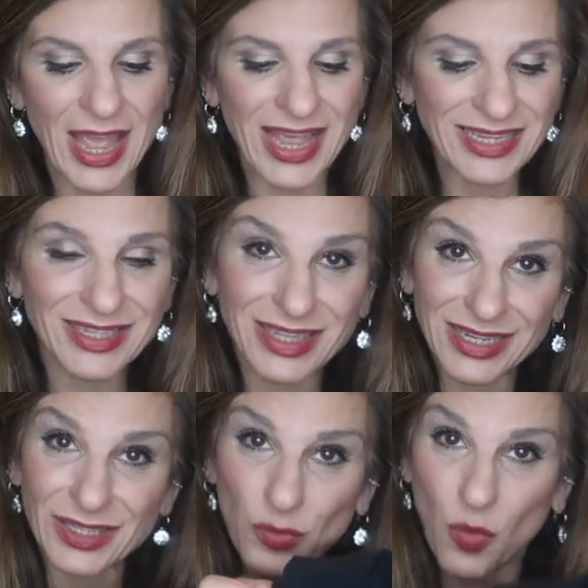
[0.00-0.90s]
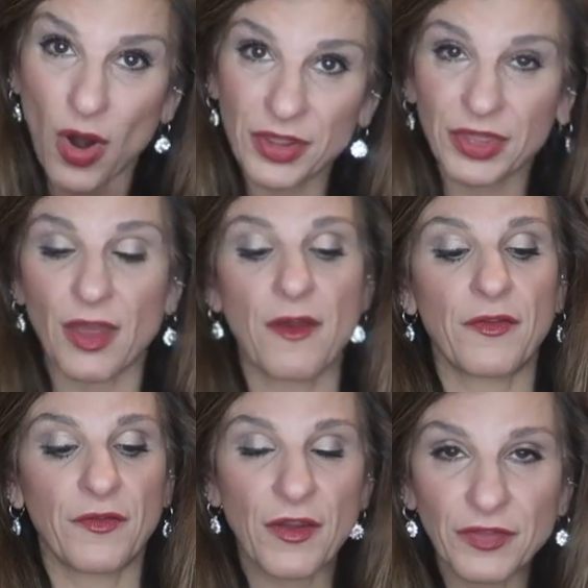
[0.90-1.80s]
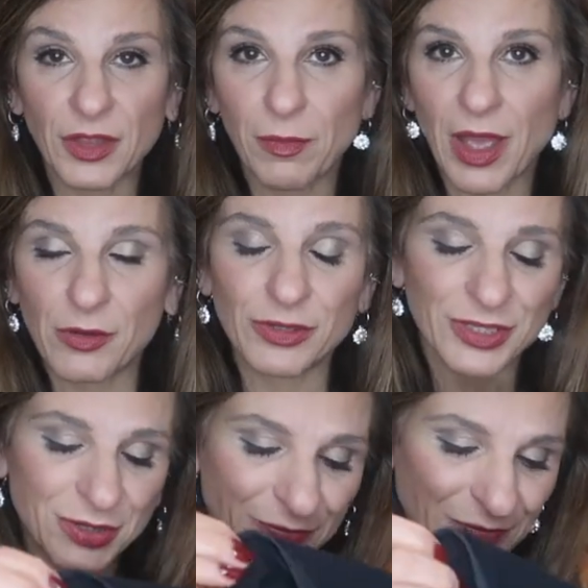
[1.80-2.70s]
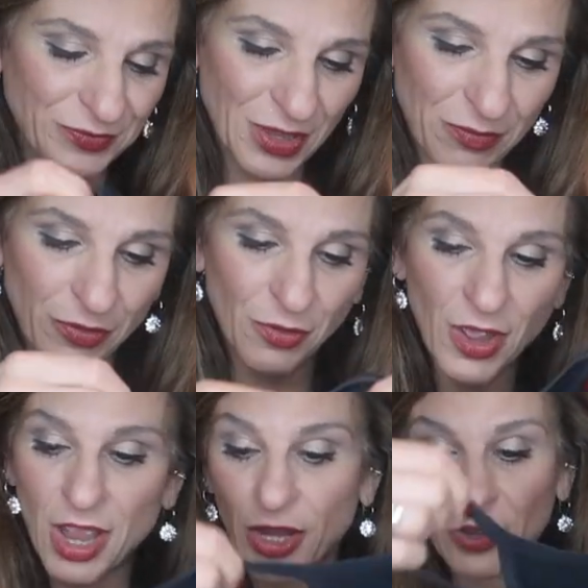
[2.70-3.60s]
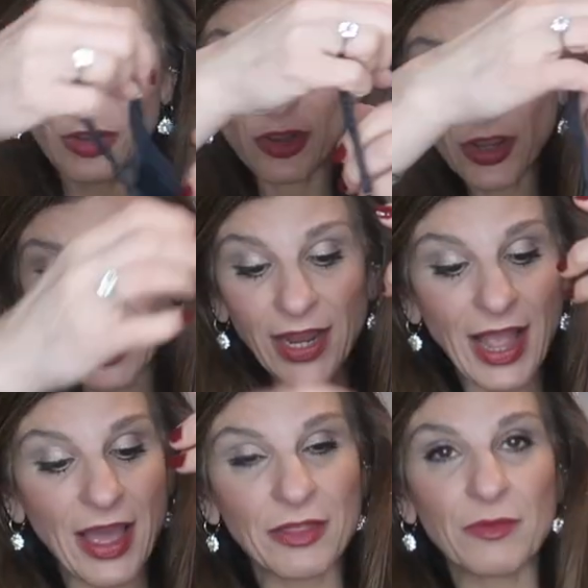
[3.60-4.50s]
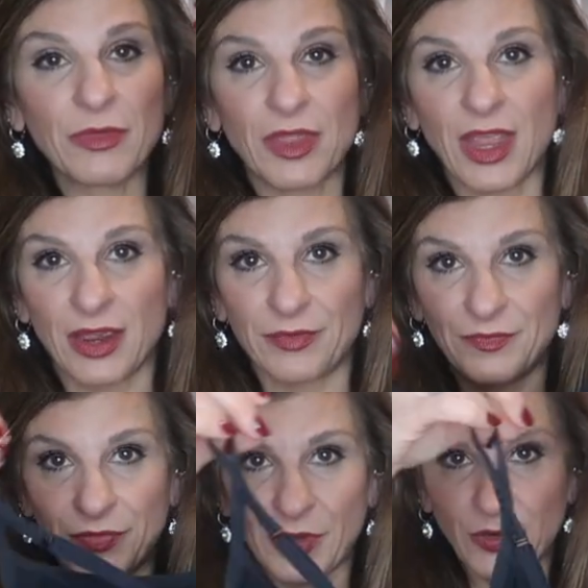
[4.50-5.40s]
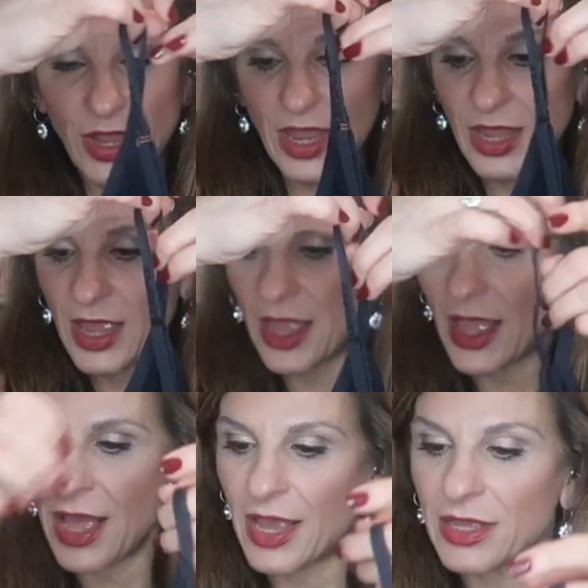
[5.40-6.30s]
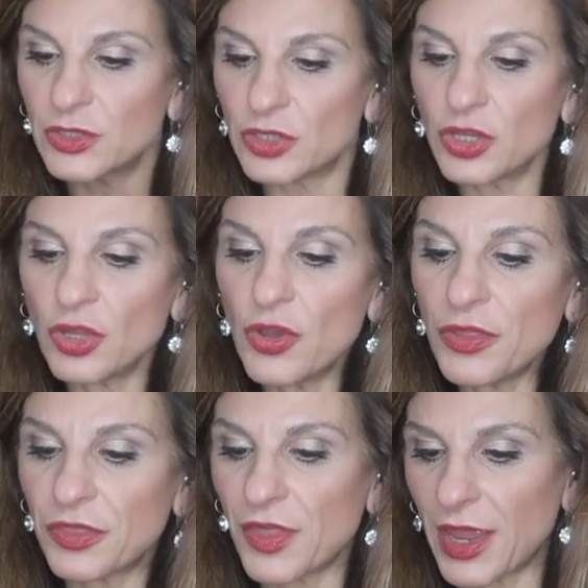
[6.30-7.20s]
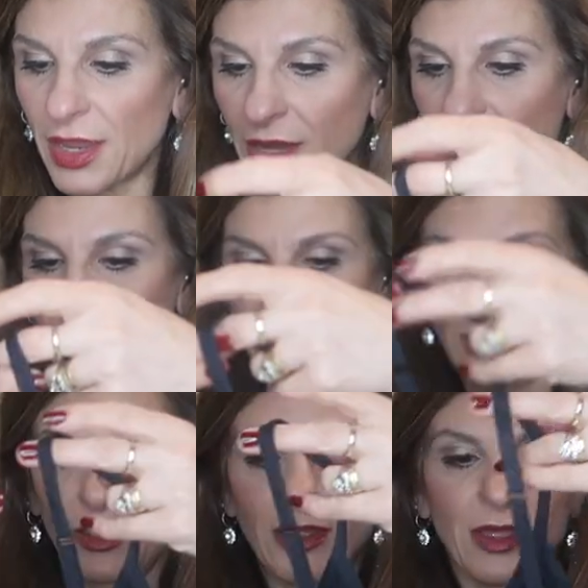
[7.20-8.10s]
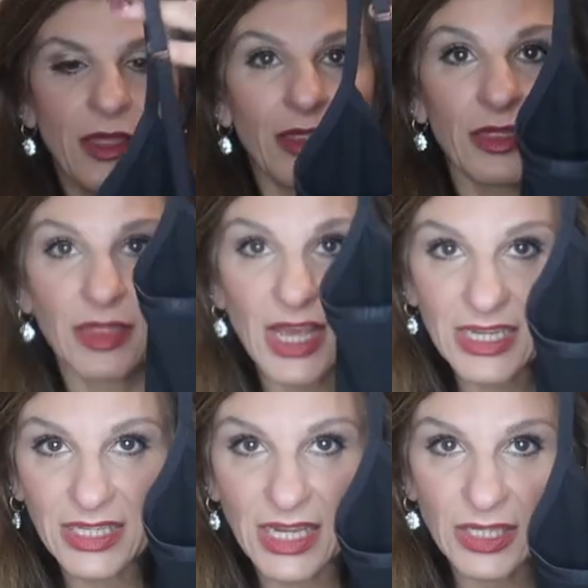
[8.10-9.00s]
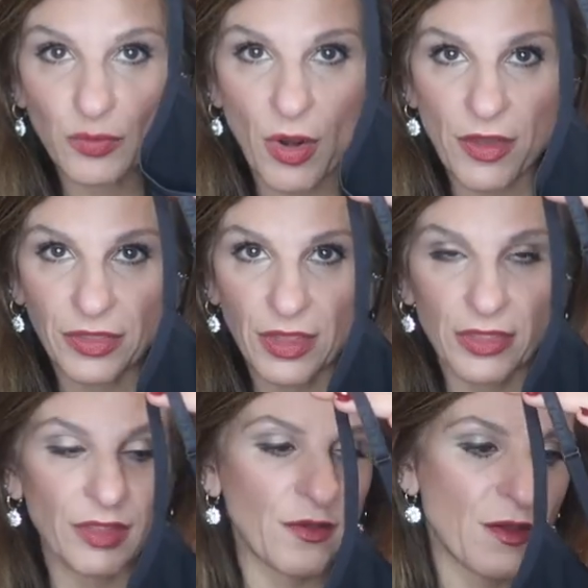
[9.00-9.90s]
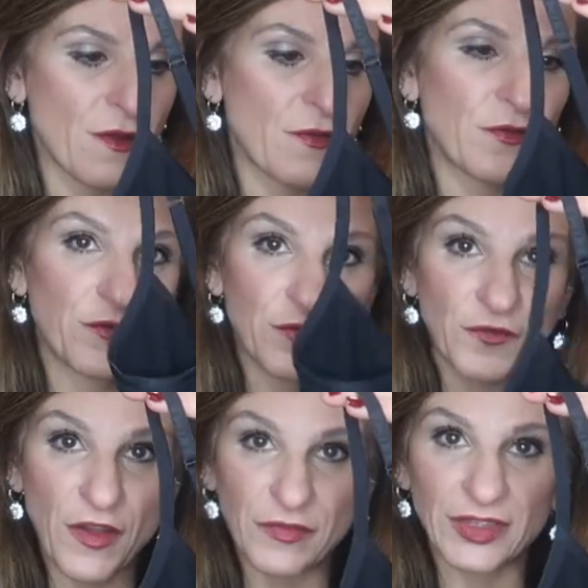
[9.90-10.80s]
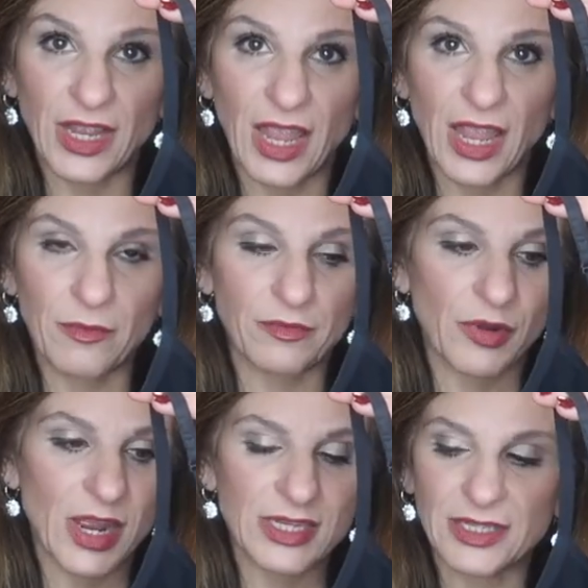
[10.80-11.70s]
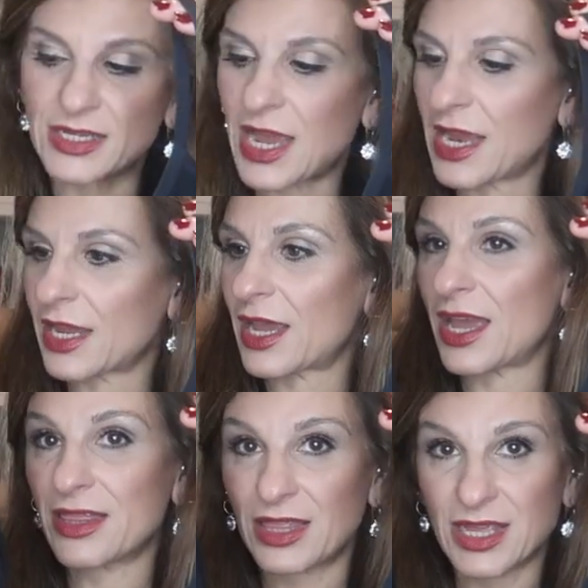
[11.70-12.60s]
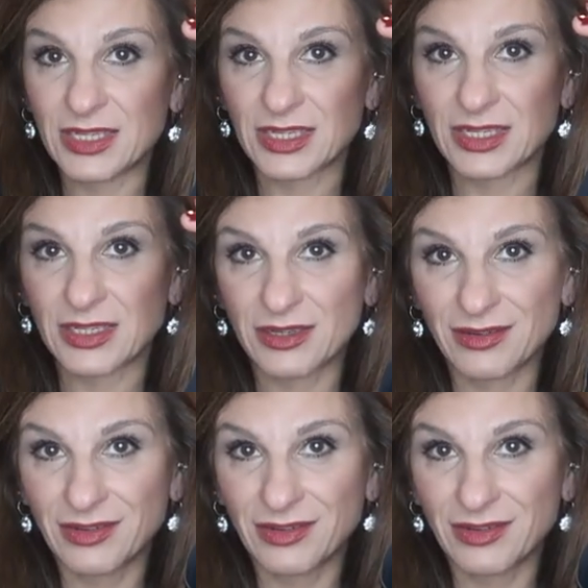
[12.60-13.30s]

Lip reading: Is this worth £50, people? Looking at them there, okay, do you think this is worth the £58 price tag and this